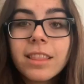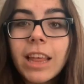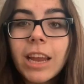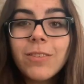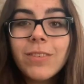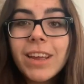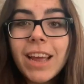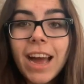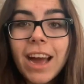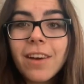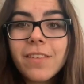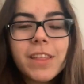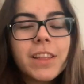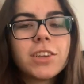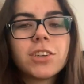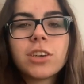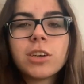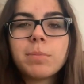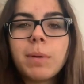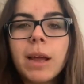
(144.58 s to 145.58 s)
Then we have the
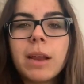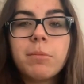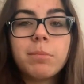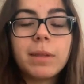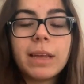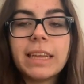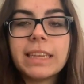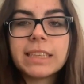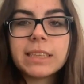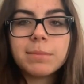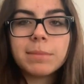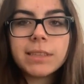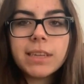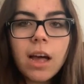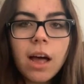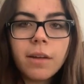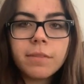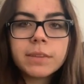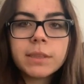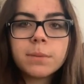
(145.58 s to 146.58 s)
turbine blades
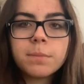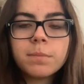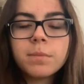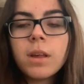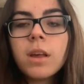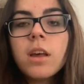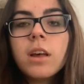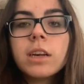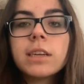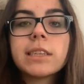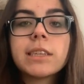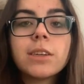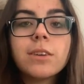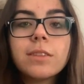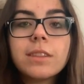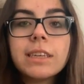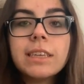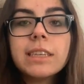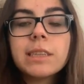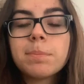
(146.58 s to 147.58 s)
themselves. So
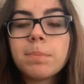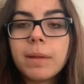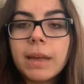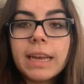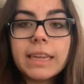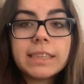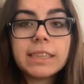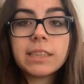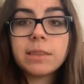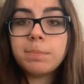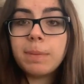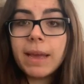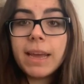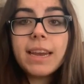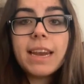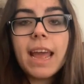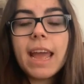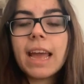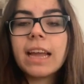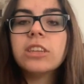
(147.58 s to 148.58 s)
these blades
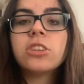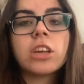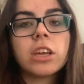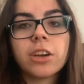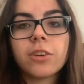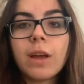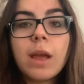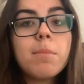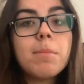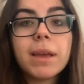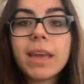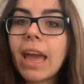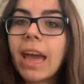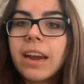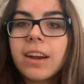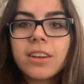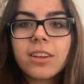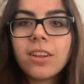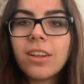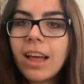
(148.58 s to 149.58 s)
spin and generate
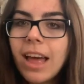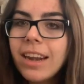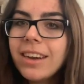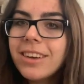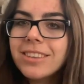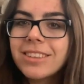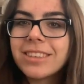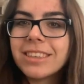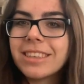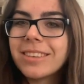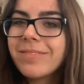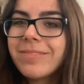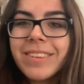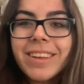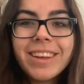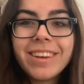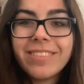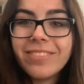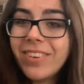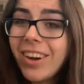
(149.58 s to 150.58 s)
mechanical energy.
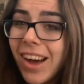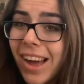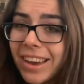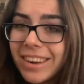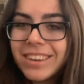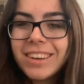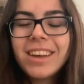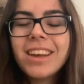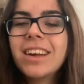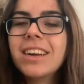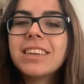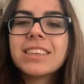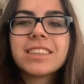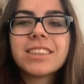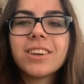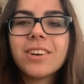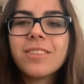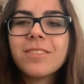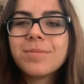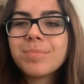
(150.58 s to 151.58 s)
Fun!
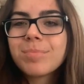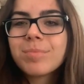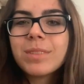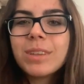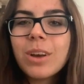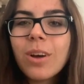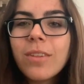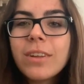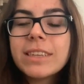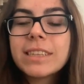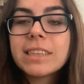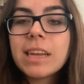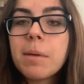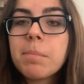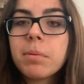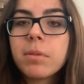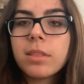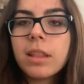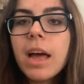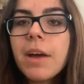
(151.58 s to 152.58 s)
So the only
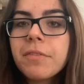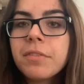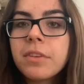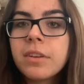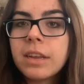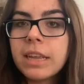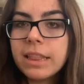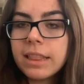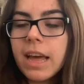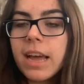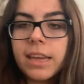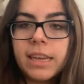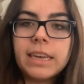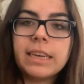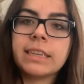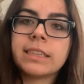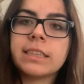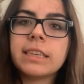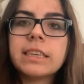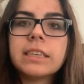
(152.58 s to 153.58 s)
step left in that
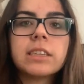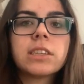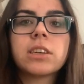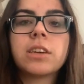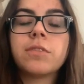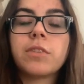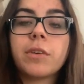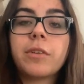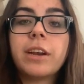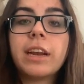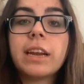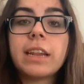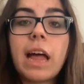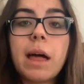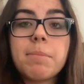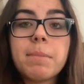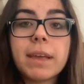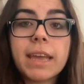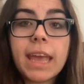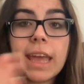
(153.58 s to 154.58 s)
case is converting
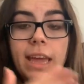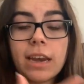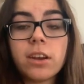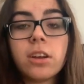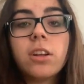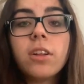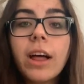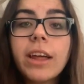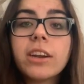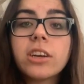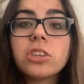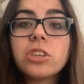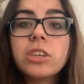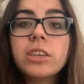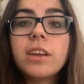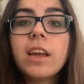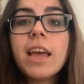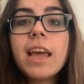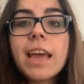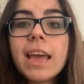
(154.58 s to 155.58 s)
that mechanical
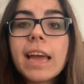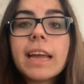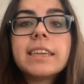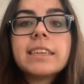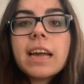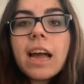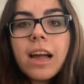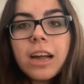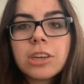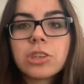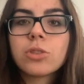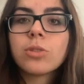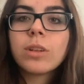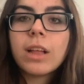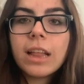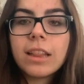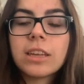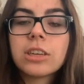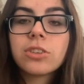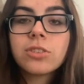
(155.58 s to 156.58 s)
energy into actual
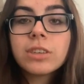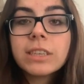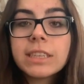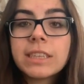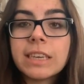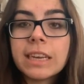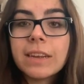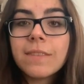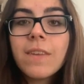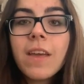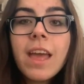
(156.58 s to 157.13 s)
electricity.